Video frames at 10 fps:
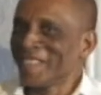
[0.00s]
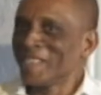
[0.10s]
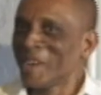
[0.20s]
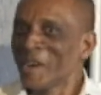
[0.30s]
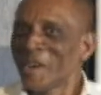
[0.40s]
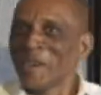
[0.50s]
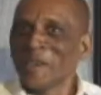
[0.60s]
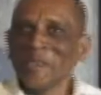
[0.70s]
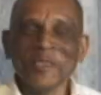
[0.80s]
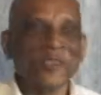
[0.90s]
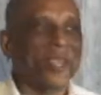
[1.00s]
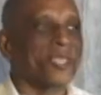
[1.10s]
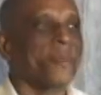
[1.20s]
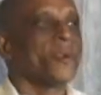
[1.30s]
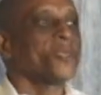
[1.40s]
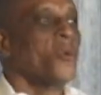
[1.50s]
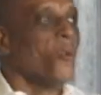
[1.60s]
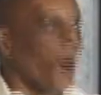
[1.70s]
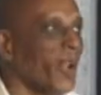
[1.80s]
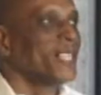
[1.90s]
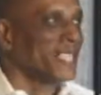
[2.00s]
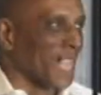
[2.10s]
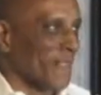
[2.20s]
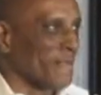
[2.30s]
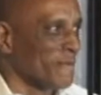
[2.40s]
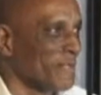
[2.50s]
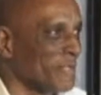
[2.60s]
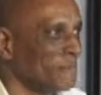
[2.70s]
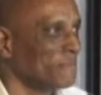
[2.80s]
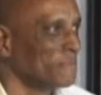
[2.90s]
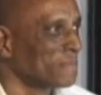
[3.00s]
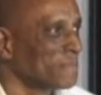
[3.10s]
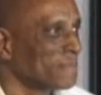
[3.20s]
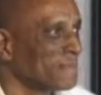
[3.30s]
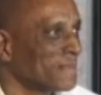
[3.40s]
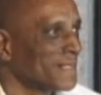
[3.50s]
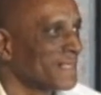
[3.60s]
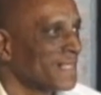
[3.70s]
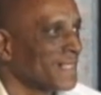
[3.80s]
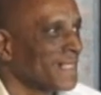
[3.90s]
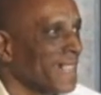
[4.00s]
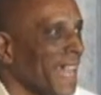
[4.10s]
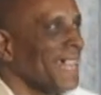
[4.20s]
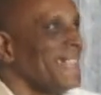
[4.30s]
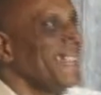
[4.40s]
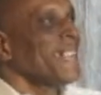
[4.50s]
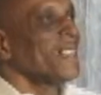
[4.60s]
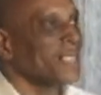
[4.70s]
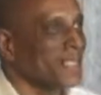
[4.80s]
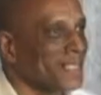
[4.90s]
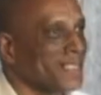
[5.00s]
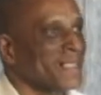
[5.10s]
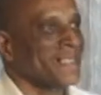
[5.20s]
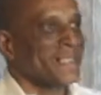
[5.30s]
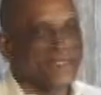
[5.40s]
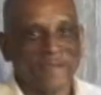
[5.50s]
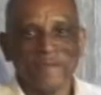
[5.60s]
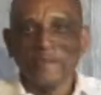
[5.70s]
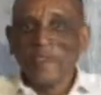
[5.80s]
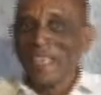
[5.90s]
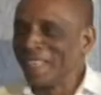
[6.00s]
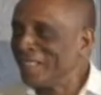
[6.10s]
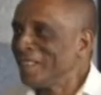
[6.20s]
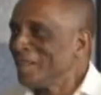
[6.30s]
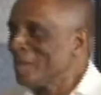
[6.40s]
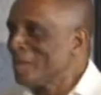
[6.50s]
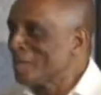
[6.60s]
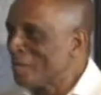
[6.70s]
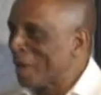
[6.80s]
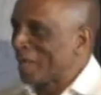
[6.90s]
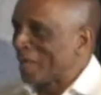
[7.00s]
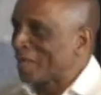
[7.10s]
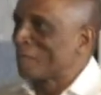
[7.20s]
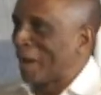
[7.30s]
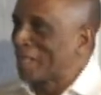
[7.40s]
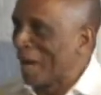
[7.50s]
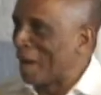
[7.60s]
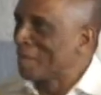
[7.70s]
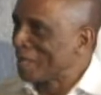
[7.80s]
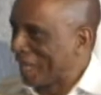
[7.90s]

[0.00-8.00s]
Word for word: You know, you're not supposed to want stuff. And let us feel whether it's right time to